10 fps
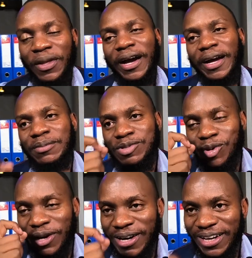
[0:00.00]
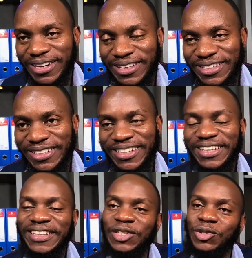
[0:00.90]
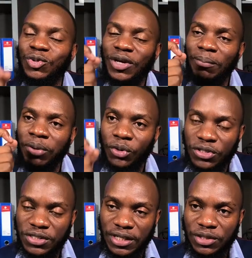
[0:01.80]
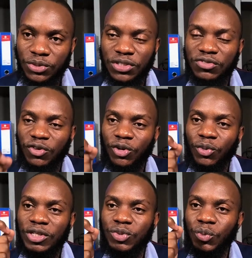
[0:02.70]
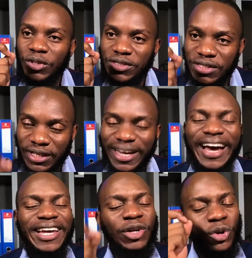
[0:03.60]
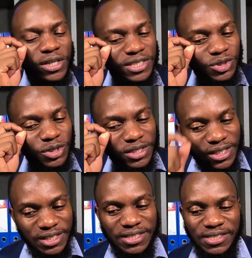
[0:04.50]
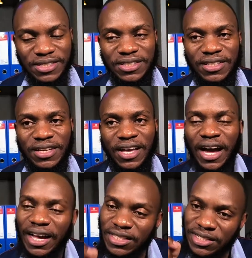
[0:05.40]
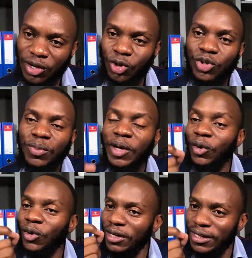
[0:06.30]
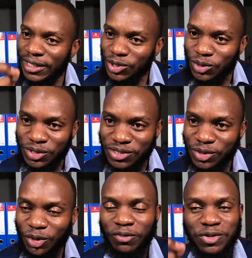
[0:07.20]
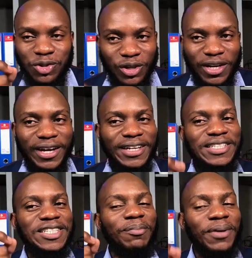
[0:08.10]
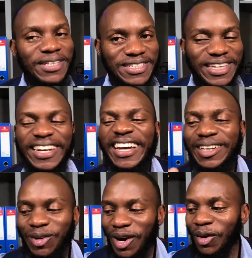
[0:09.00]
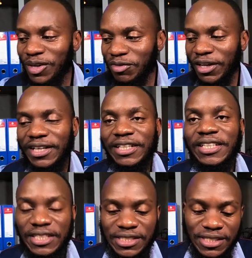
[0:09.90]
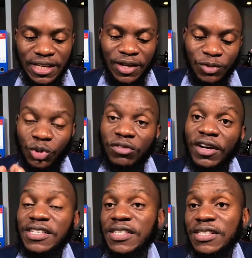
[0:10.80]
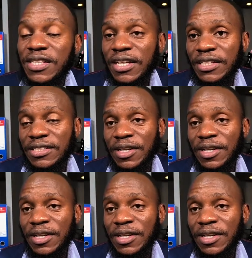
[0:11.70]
I am so glad that you took a bold stand to just follow what we say. I know it is not easy. I struggled with my own addictions of soda and chapati, and I know how difficult it is to reverse these things.